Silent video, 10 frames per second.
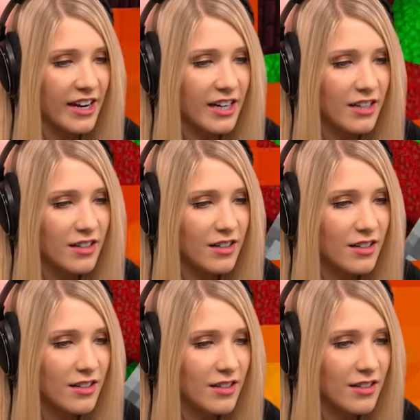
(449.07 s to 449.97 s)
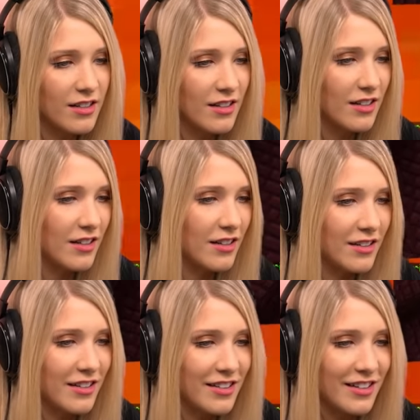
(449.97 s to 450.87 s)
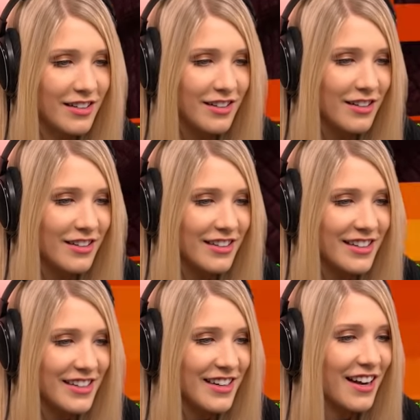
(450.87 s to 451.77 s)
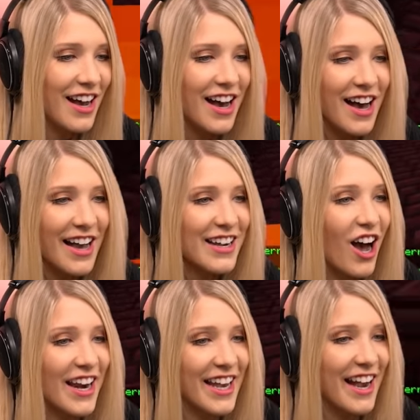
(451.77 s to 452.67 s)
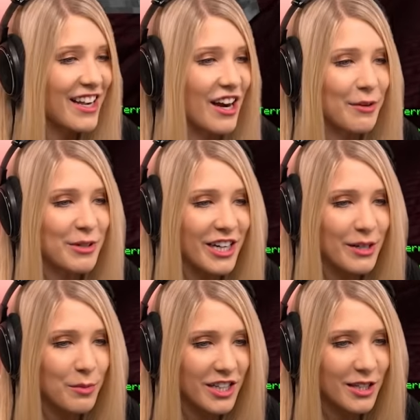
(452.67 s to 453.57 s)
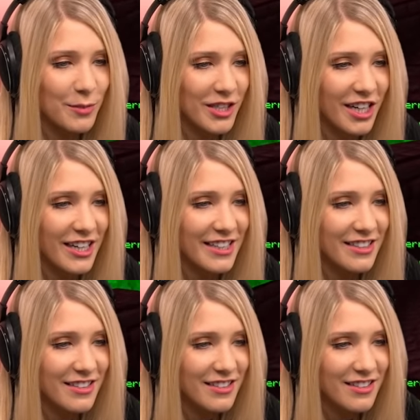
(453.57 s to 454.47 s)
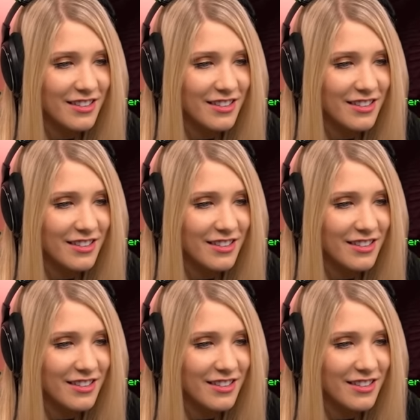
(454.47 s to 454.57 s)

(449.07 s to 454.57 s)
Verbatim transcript: You're gonna have to bridge a little bit faster than this. Oh, I got it. I got it. We're okay. good. We're good. We're good. Okay.